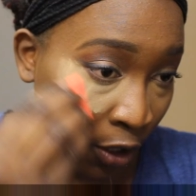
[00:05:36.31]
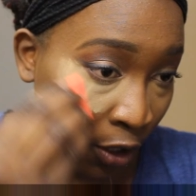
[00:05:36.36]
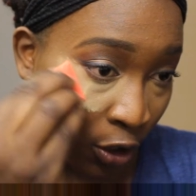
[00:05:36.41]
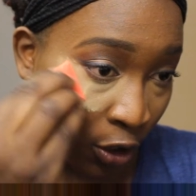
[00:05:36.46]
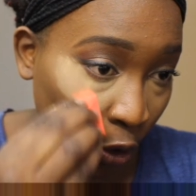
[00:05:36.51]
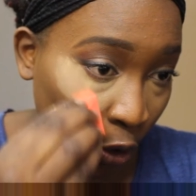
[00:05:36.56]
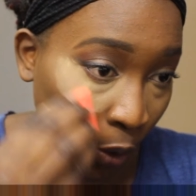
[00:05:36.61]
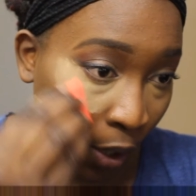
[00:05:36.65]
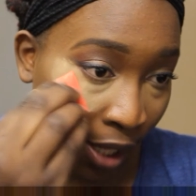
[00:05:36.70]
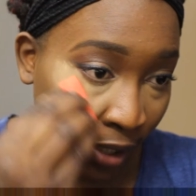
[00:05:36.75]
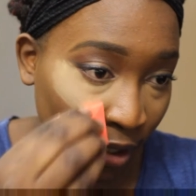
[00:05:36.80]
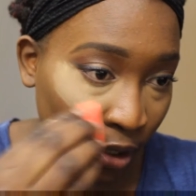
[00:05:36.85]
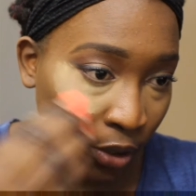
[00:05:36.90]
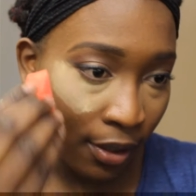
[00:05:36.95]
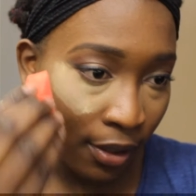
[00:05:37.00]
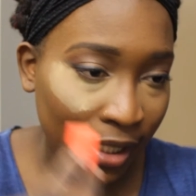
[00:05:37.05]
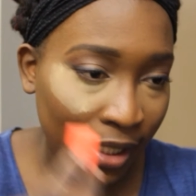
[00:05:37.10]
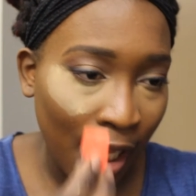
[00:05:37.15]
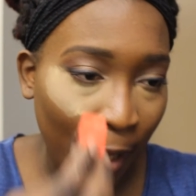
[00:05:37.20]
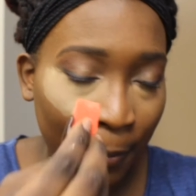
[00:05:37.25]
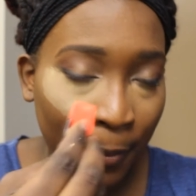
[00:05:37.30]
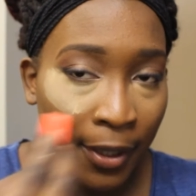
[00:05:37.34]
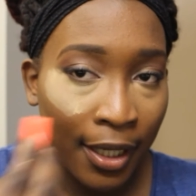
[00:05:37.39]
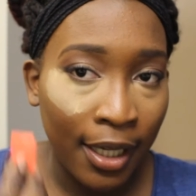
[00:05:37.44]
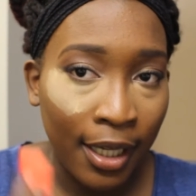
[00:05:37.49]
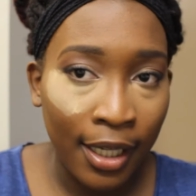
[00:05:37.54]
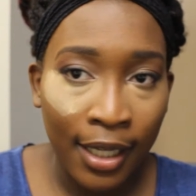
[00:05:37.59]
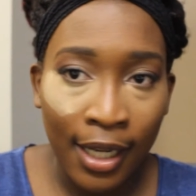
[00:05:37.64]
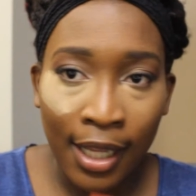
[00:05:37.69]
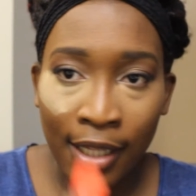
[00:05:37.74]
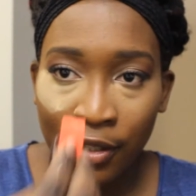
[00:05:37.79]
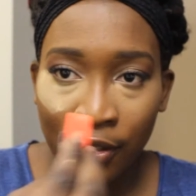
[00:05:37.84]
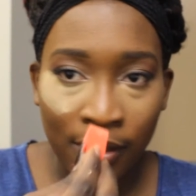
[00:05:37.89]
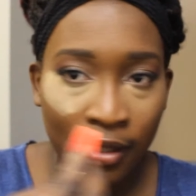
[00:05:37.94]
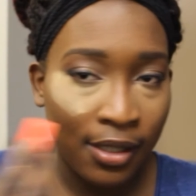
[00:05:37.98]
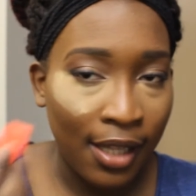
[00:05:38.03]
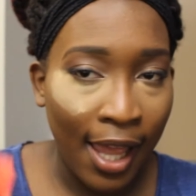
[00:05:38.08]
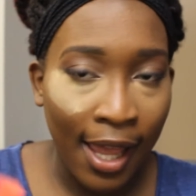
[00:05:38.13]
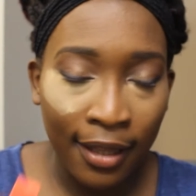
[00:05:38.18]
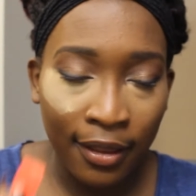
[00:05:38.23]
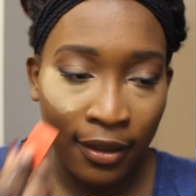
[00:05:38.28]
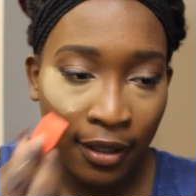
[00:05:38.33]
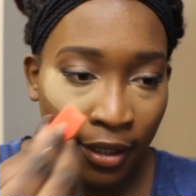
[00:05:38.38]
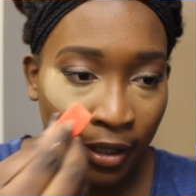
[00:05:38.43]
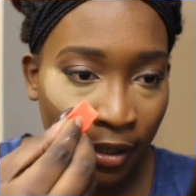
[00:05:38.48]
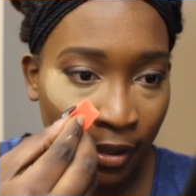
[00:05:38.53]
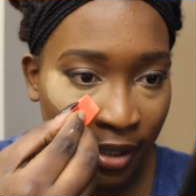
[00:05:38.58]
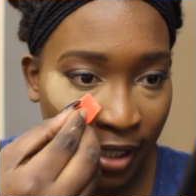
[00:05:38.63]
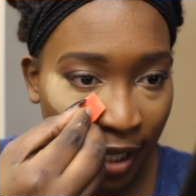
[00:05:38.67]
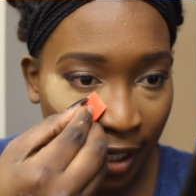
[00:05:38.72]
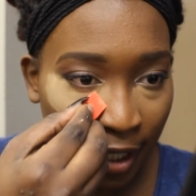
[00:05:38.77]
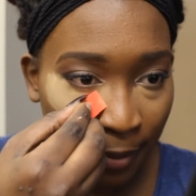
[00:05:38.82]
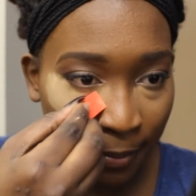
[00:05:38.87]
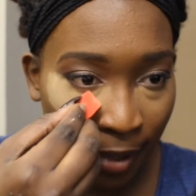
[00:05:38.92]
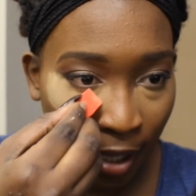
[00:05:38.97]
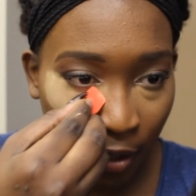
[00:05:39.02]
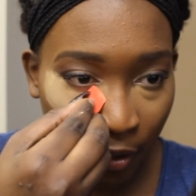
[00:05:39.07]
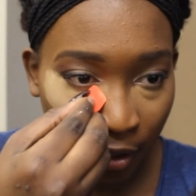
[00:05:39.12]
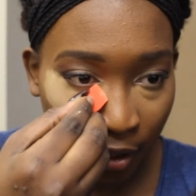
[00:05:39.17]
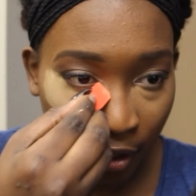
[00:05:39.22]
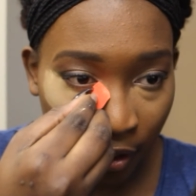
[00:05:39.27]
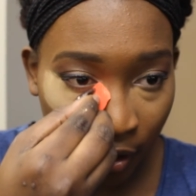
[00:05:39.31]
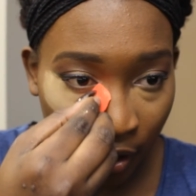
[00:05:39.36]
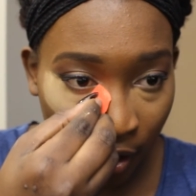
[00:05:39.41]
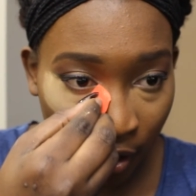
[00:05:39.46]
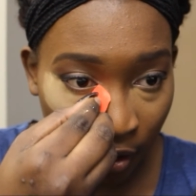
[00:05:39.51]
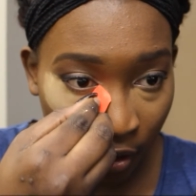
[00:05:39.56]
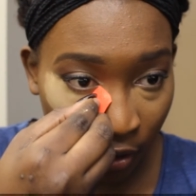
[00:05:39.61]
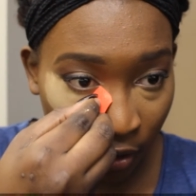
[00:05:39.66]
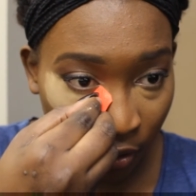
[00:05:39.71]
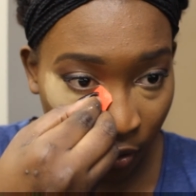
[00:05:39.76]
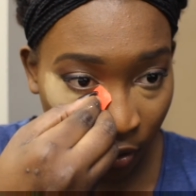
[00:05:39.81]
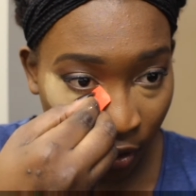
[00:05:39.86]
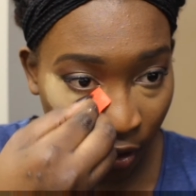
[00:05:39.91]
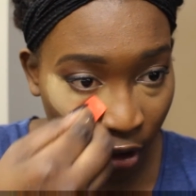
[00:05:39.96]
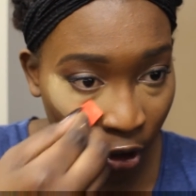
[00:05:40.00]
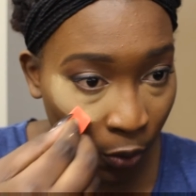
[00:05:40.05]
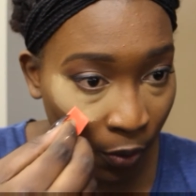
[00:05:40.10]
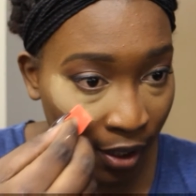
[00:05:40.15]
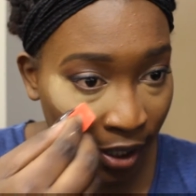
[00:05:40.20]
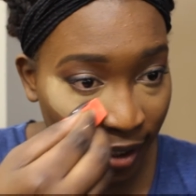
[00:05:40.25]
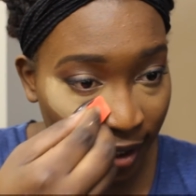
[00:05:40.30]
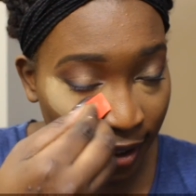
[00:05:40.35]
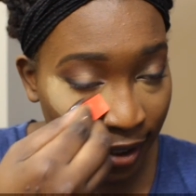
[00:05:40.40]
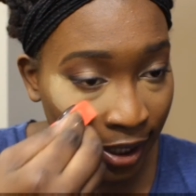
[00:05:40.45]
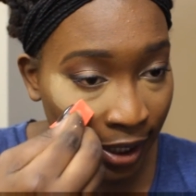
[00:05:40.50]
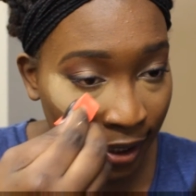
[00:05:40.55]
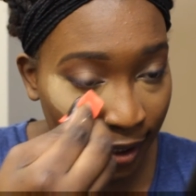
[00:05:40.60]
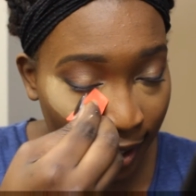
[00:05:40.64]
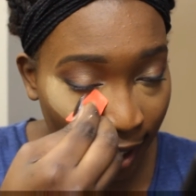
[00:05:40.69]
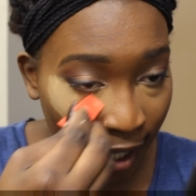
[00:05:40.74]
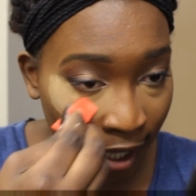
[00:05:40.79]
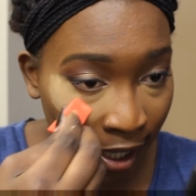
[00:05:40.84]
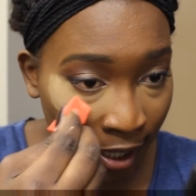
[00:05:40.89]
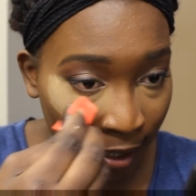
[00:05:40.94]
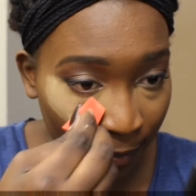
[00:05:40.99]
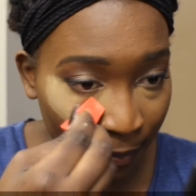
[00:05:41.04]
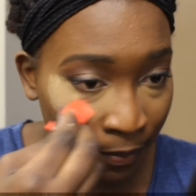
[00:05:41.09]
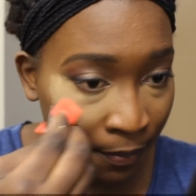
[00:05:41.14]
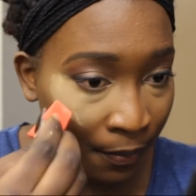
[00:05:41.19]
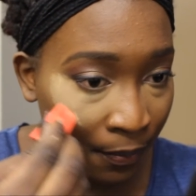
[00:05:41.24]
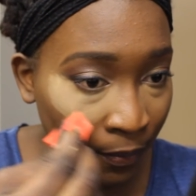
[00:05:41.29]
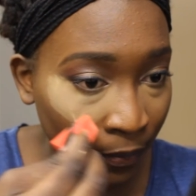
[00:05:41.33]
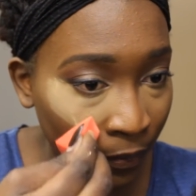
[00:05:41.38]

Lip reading: So as soon as I put it in, I just add the setting powder, just so it doesn't take time.